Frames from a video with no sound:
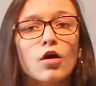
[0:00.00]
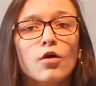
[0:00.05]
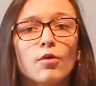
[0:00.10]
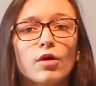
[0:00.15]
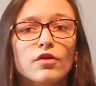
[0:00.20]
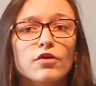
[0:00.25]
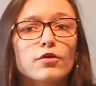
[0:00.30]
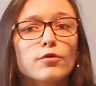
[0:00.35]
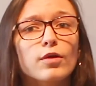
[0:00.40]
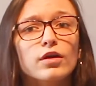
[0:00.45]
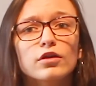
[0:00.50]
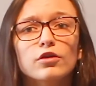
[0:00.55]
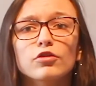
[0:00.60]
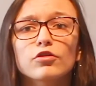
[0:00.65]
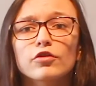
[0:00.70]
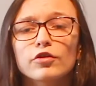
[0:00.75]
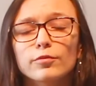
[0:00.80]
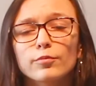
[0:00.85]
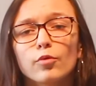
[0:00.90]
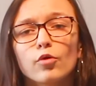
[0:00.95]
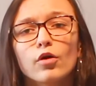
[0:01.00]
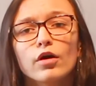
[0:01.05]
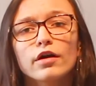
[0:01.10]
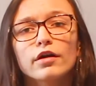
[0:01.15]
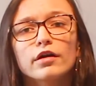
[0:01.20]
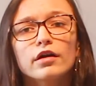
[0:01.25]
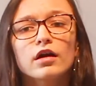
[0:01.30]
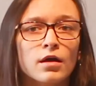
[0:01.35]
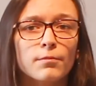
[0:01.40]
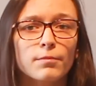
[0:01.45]
whether you want to learn
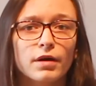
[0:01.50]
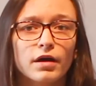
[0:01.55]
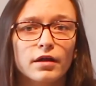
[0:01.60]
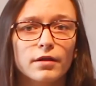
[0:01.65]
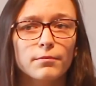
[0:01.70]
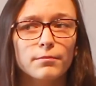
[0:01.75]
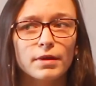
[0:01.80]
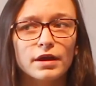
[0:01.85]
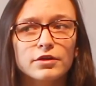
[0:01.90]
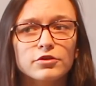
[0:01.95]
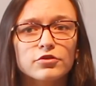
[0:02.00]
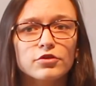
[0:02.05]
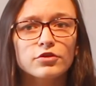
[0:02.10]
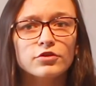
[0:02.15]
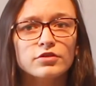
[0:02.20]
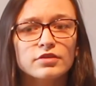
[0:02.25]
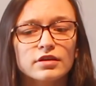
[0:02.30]
more, but make sure